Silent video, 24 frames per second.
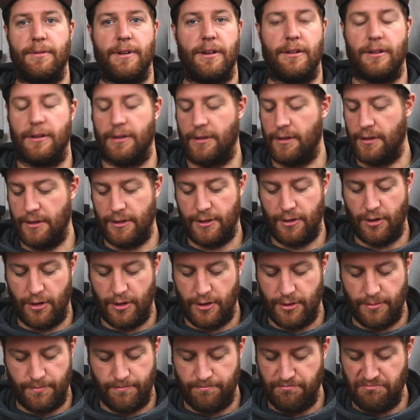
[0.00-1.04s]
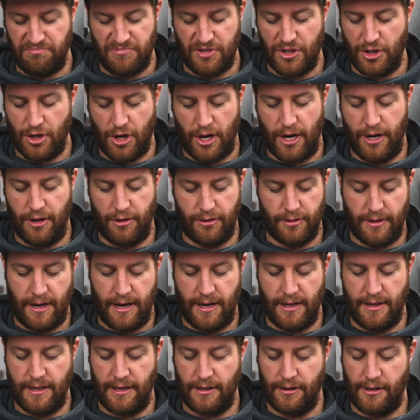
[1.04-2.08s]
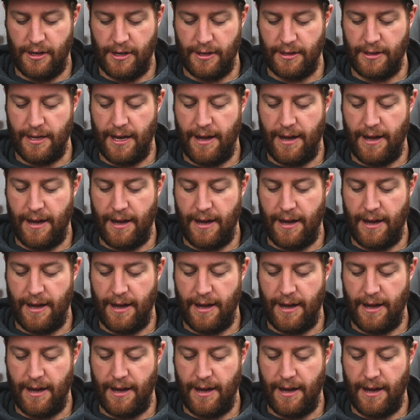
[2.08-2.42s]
I don't like sort of the shiny or anything like